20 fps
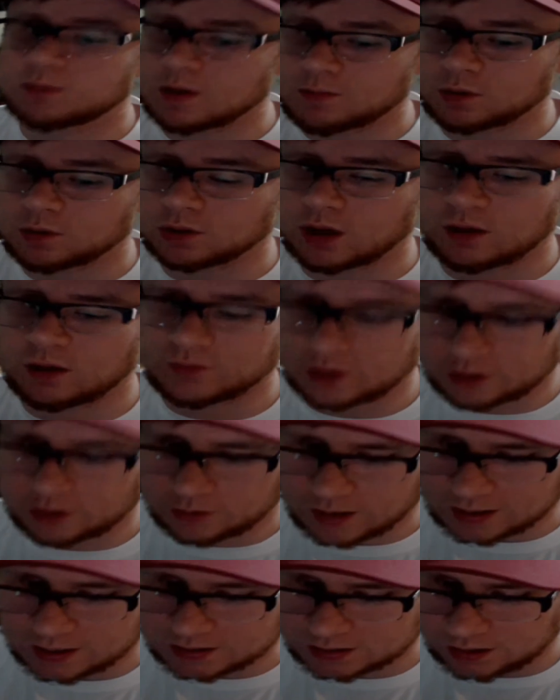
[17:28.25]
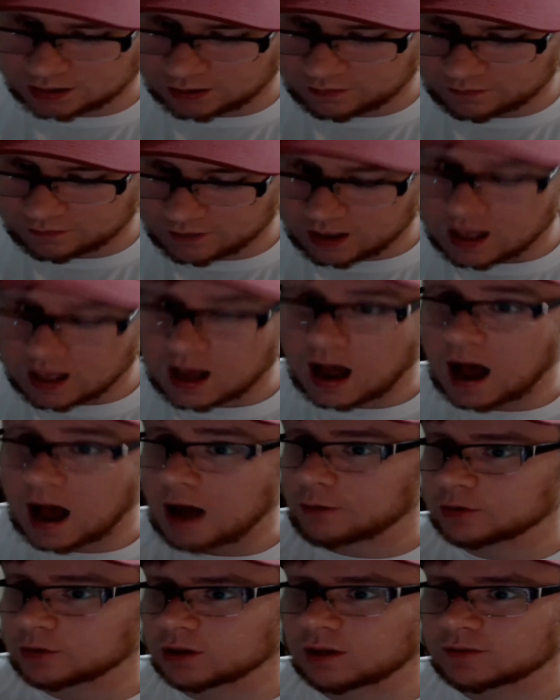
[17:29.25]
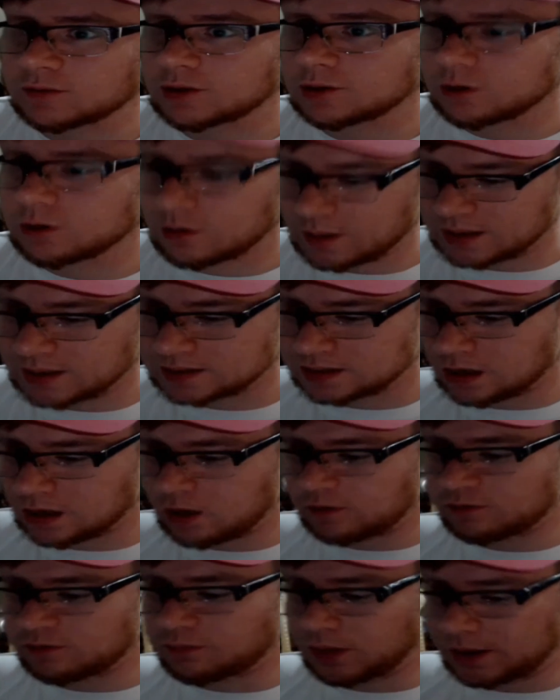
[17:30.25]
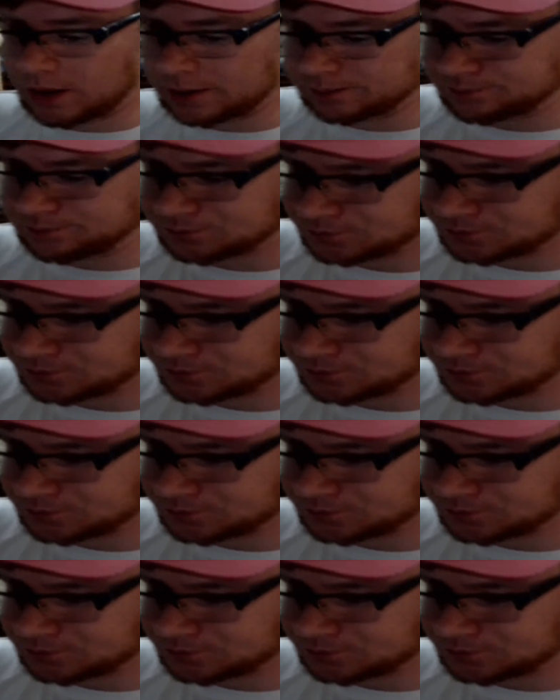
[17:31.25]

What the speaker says: People love to do that stuff. I would love to do it myself, but